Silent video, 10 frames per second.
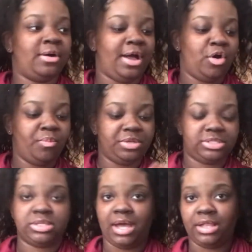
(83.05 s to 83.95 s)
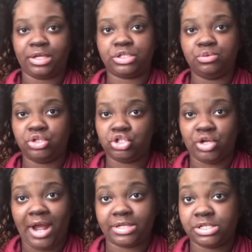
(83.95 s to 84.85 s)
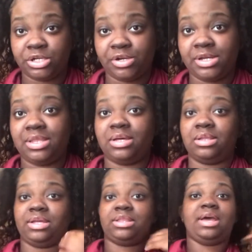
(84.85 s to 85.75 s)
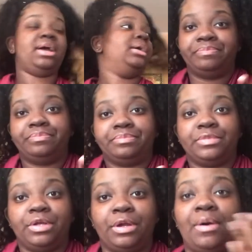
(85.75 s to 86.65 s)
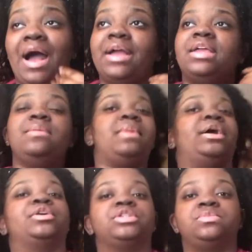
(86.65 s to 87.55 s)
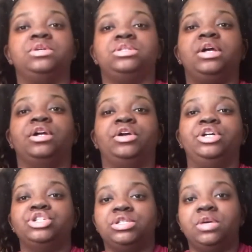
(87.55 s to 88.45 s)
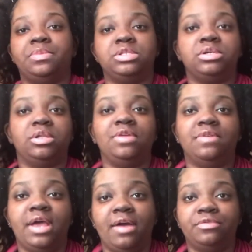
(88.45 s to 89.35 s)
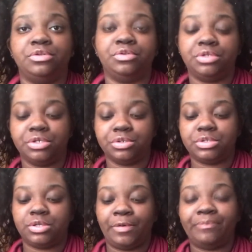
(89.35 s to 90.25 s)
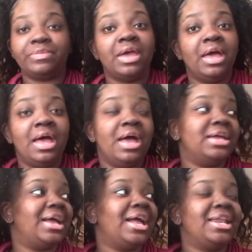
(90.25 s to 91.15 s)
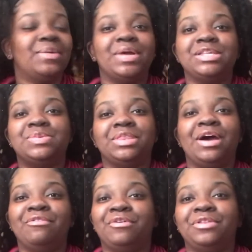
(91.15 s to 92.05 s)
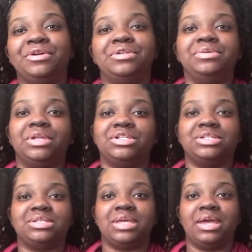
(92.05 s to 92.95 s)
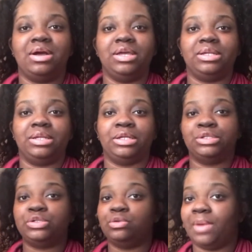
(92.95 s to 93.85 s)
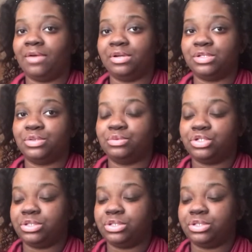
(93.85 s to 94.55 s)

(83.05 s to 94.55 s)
I hope it's not like too distracting or anything like that. You know, I keep my Christmas decorations up until even after New Year's. So yeah, anyways, without further ado, let's just get into my resolution.